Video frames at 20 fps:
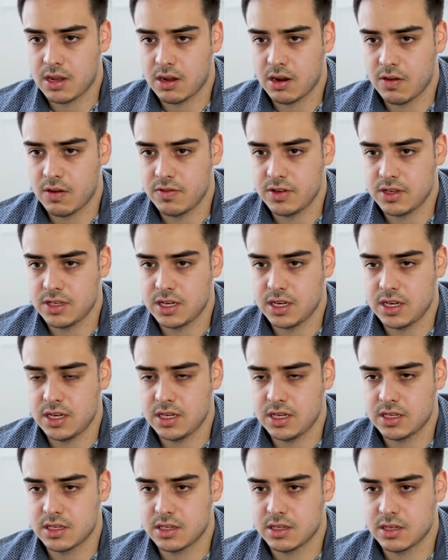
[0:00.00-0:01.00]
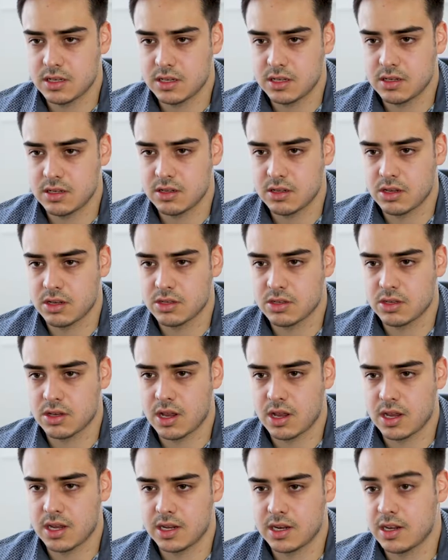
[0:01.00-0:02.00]
overseas
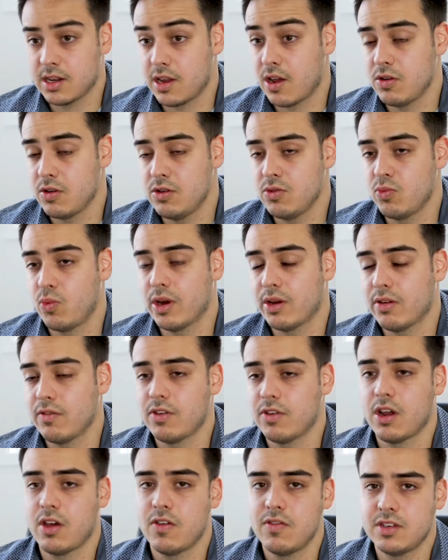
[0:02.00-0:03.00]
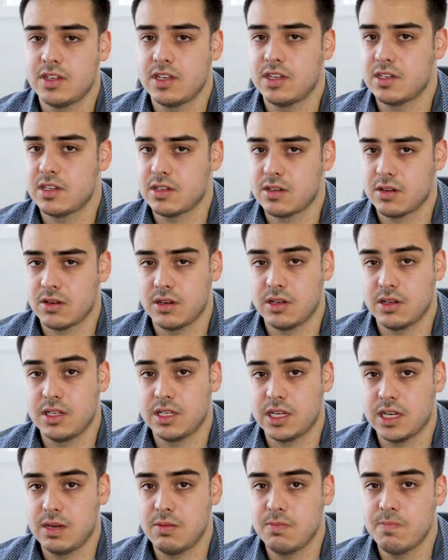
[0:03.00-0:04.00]
working with an overseas design
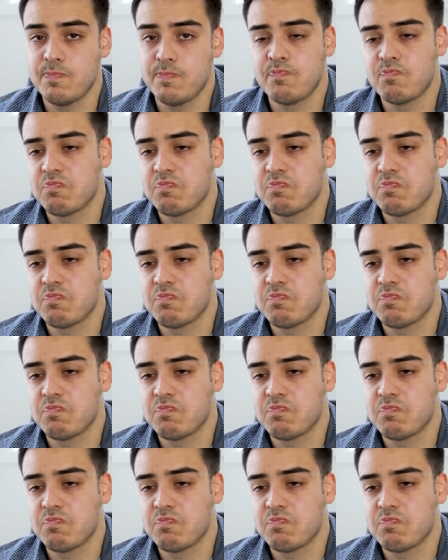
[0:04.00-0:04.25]
team